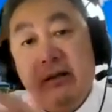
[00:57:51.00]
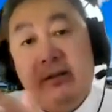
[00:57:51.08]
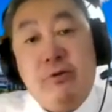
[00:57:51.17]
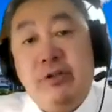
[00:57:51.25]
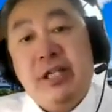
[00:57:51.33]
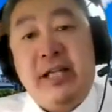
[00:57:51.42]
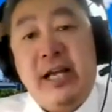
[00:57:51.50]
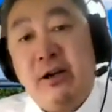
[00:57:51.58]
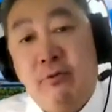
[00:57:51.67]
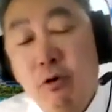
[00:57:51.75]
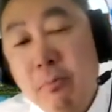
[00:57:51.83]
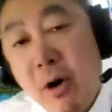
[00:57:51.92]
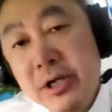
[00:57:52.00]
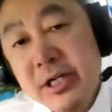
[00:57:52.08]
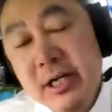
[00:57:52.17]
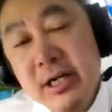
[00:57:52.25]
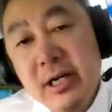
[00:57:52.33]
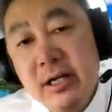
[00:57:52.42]
they will just take the robot.
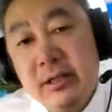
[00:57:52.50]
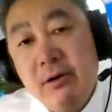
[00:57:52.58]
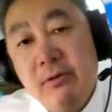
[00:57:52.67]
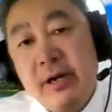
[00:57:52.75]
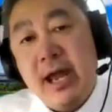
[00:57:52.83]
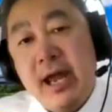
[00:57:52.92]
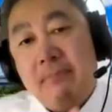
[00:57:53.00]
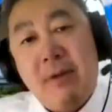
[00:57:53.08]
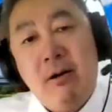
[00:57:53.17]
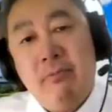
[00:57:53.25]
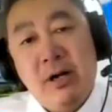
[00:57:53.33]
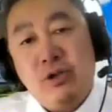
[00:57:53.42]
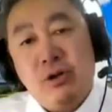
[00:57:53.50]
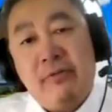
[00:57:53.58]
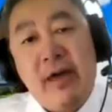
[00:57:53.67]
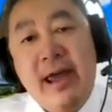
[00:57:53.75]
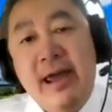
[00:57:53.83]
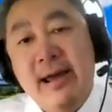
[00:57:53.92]
They don't care about much of
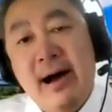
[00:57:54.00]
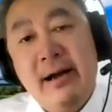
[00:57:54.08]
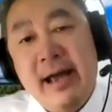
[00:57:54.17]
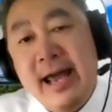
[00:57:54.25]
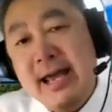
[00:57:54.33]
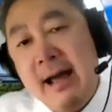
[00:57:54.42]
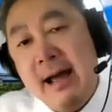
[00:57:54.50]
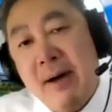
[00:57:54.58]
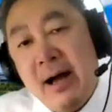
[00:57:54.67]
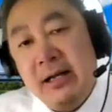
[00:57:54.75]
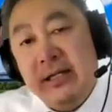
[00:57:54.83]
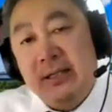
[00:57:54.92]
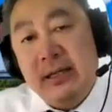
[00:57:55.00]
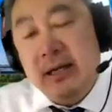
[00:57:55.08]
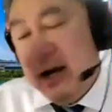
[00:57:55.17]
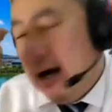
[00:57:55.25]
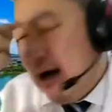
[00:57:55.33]
the AI. The AI part is the,